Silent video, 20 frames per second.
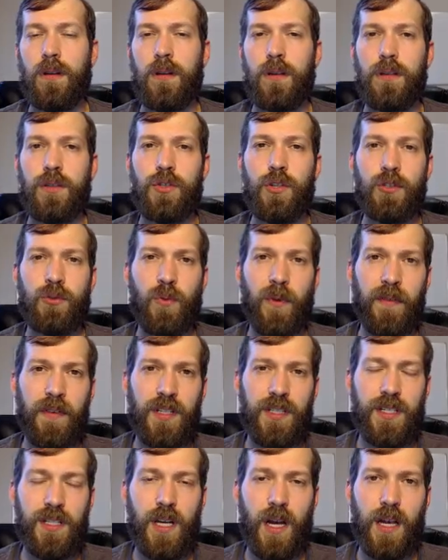So as we've
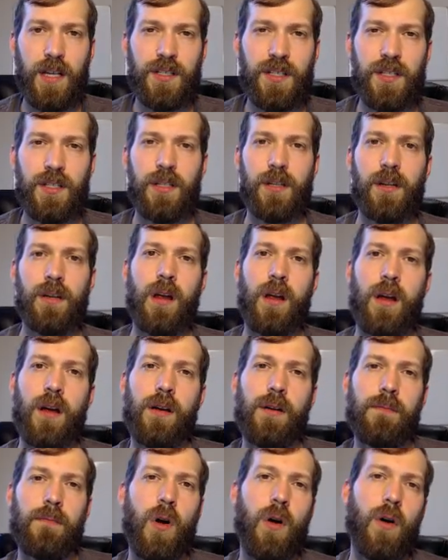discussed,
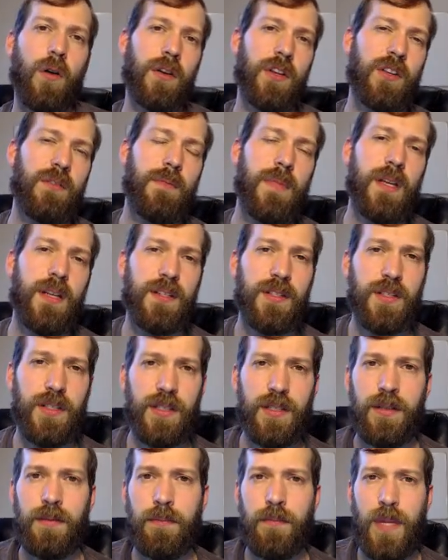
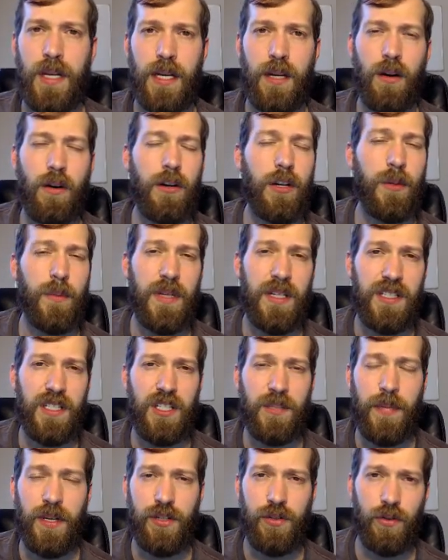many arguments,
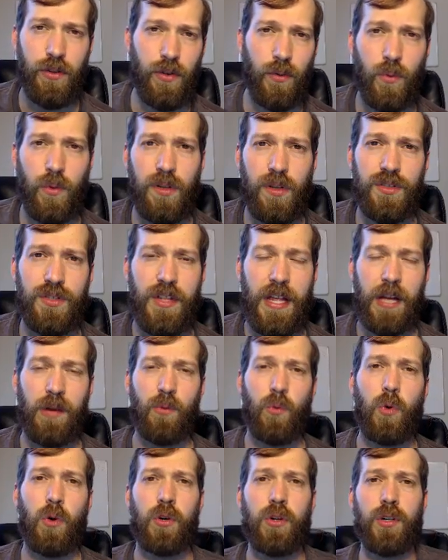especially the ones that
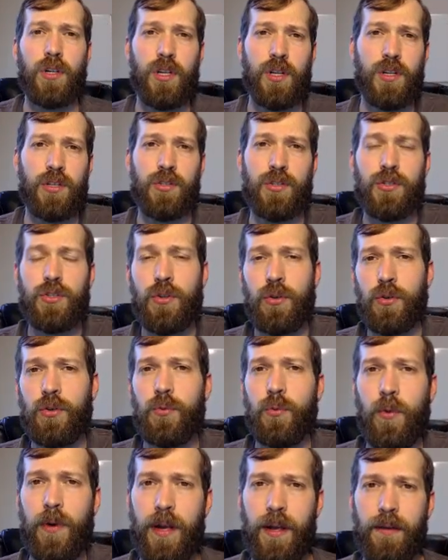we're concerned
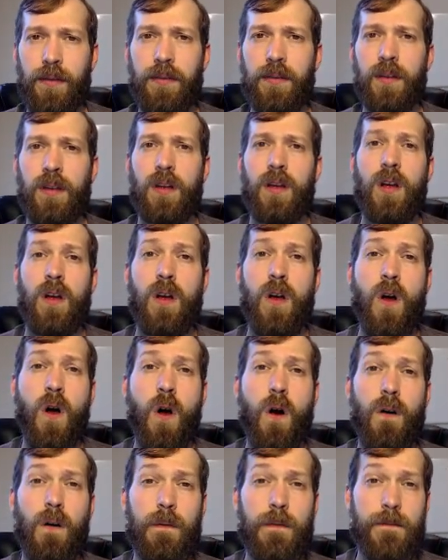with,
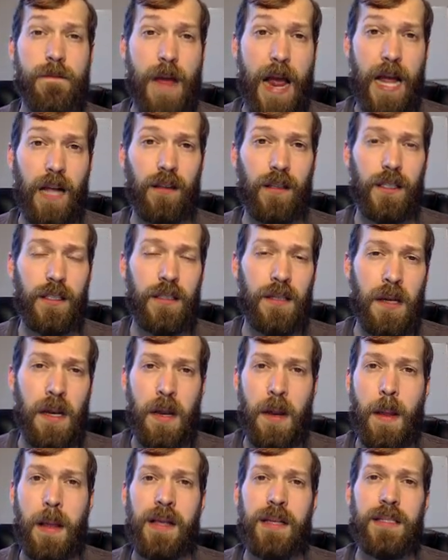are valid
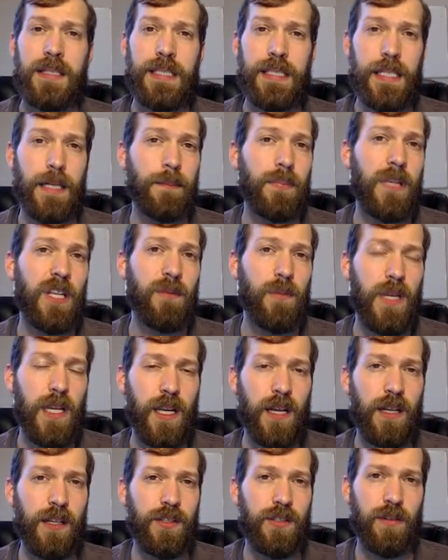simply
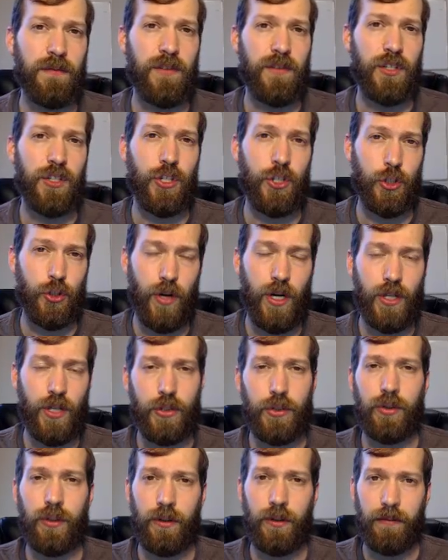because of the
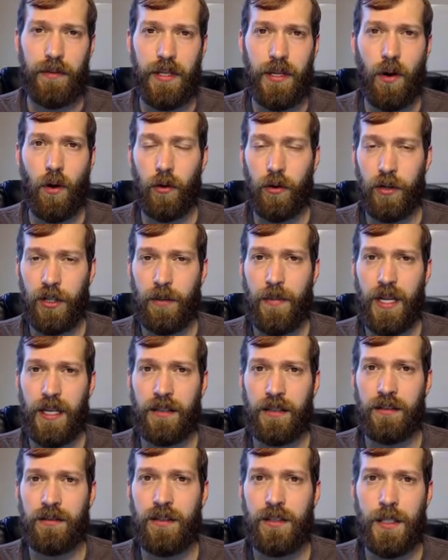structure of the argument,
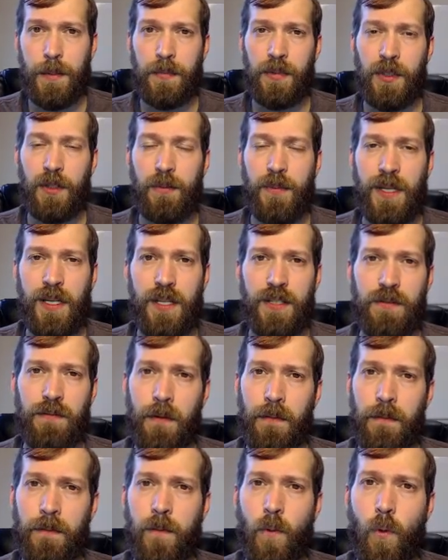simply because of the
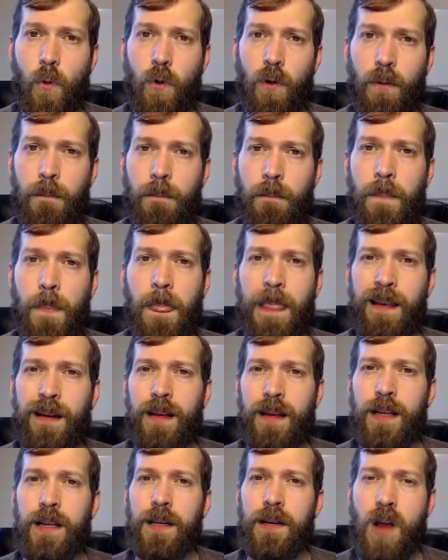form,
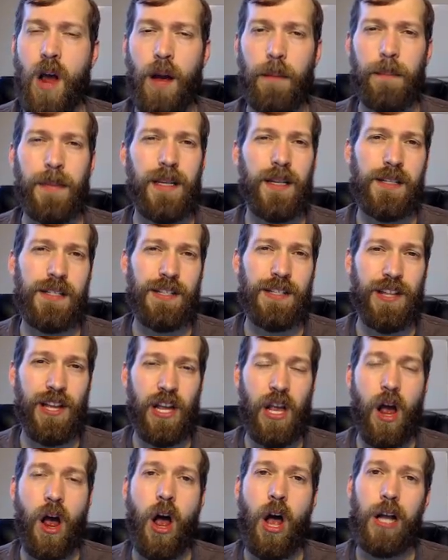not because of the
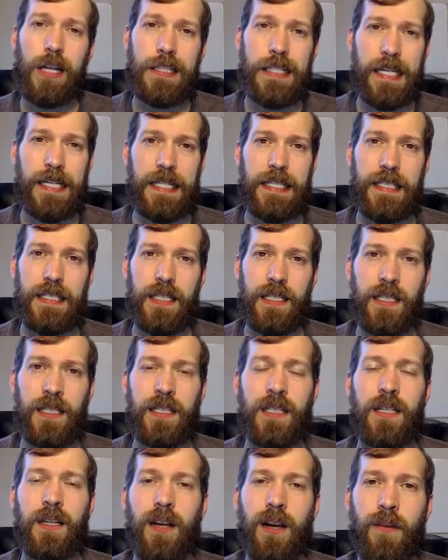content
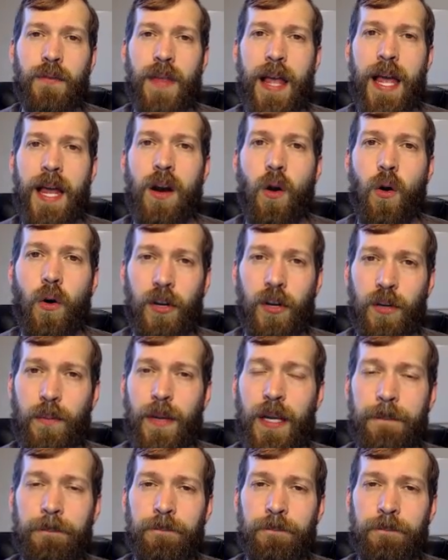of that argument.